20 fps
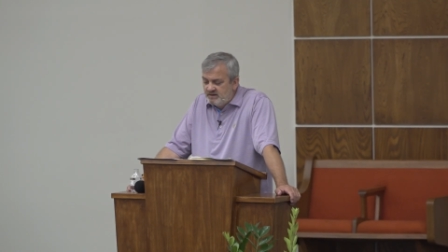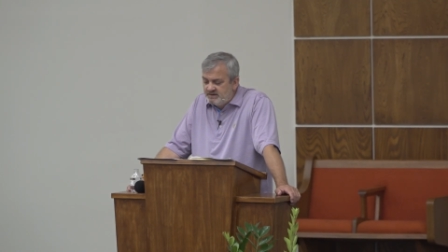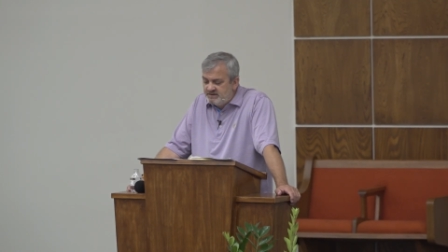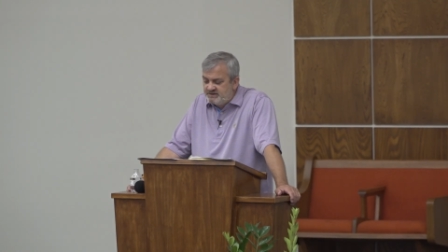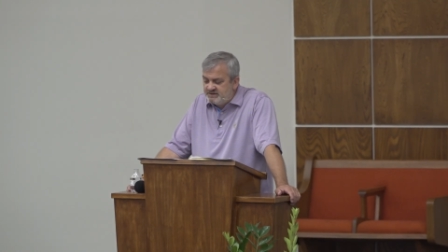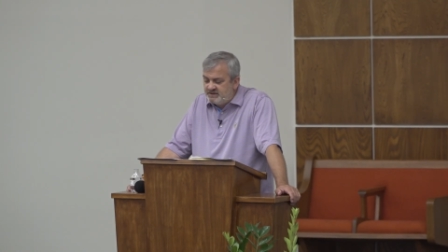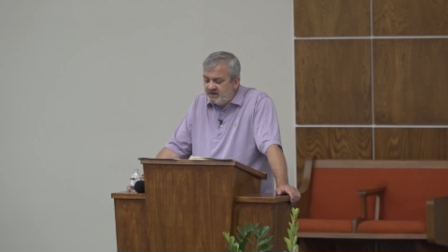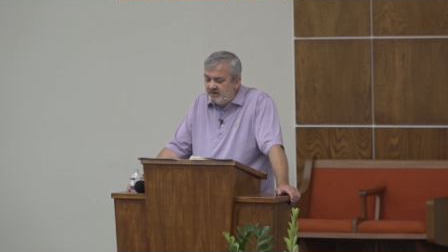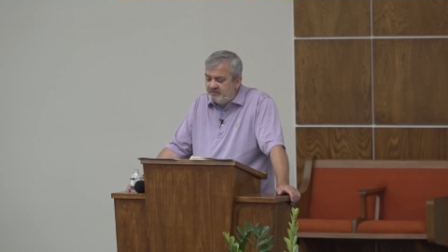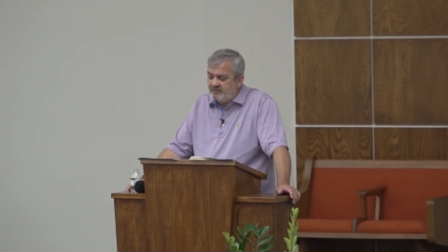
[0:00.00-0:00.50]

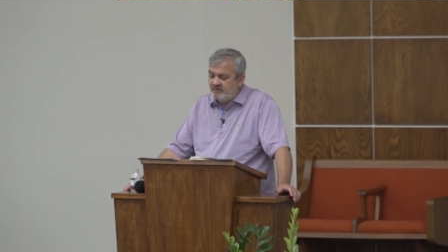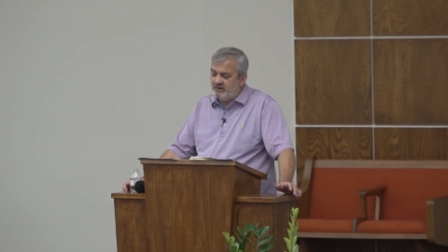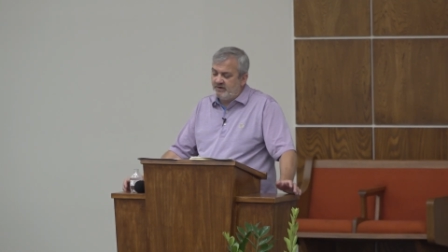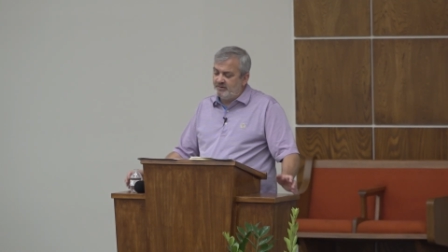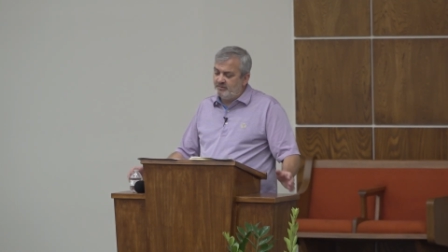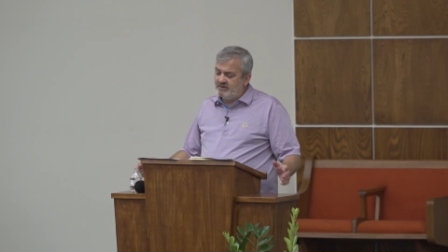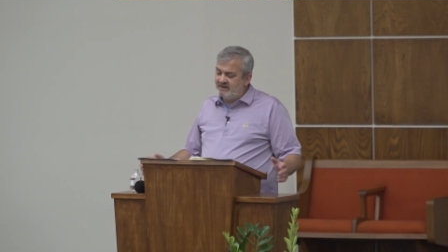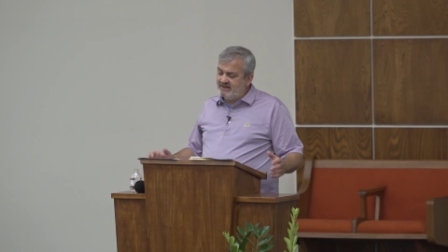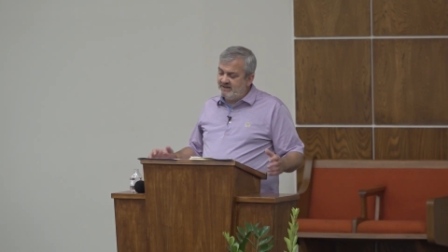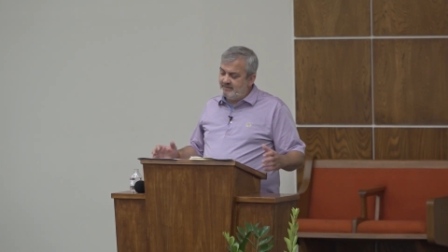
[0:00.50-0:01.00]

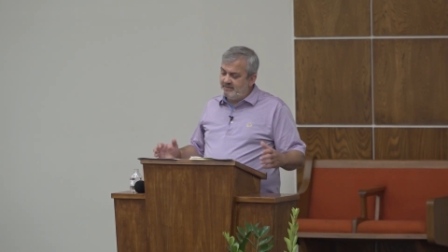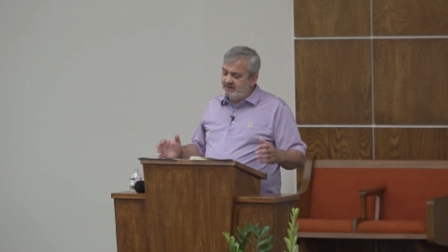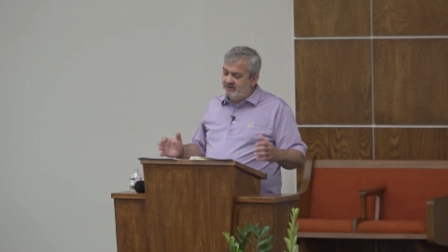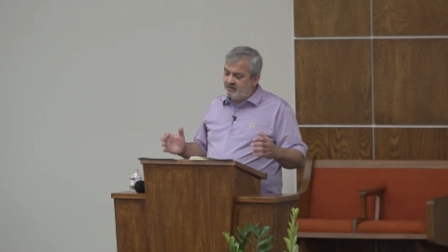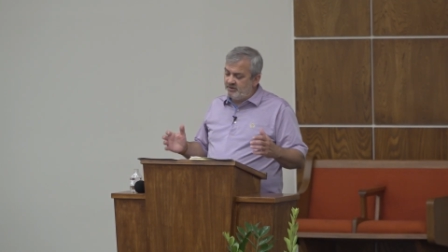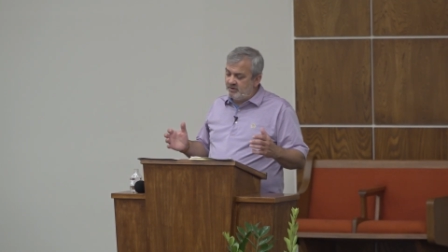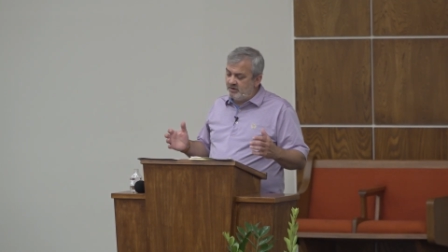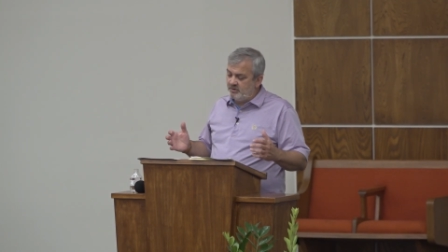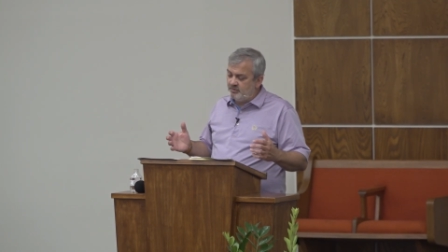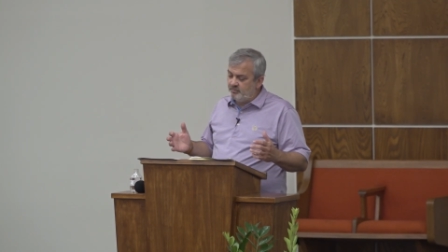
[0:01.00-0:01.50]
suffering with him in
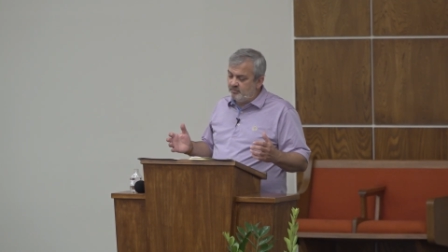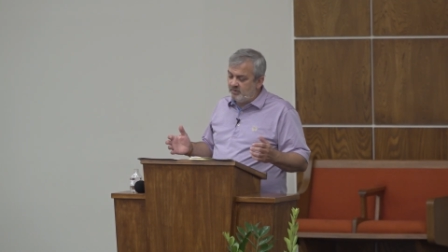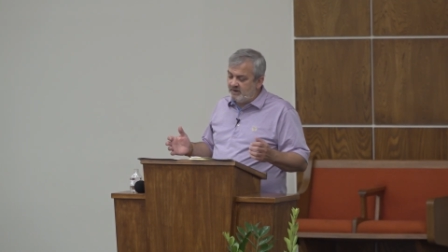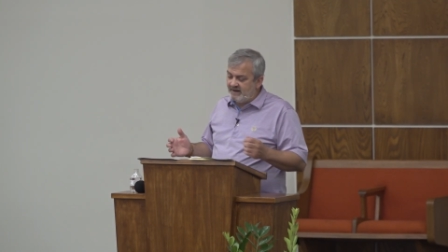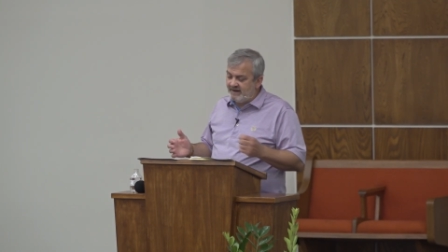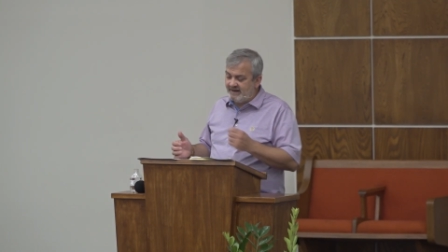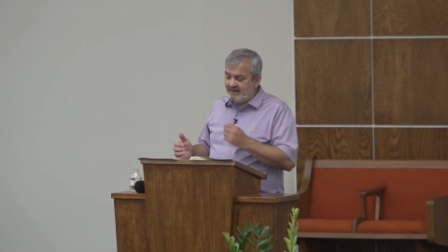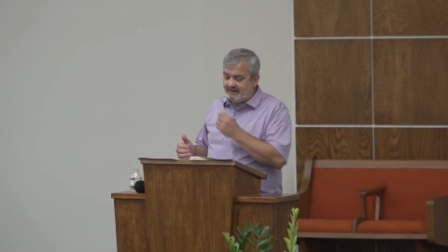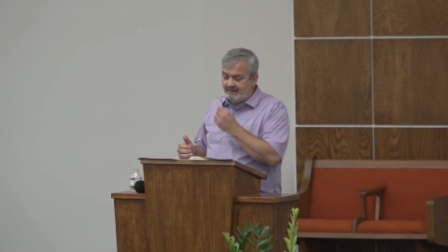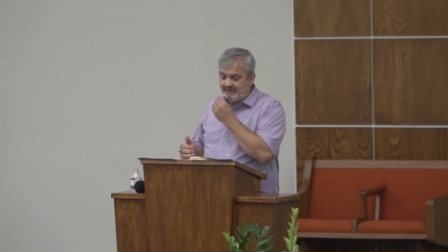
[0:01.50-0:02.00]
their own
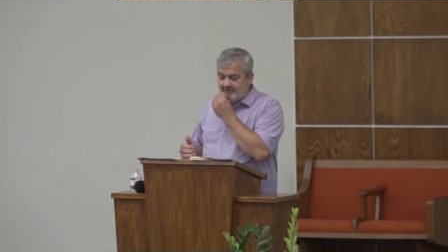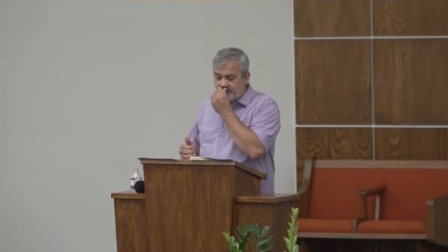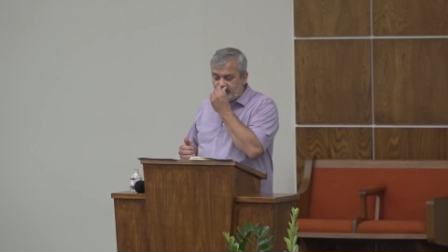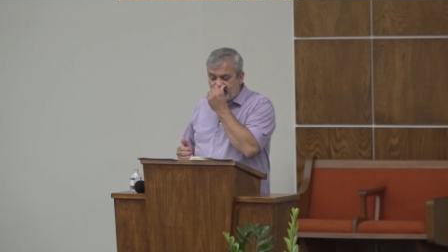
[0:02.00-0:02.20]
way.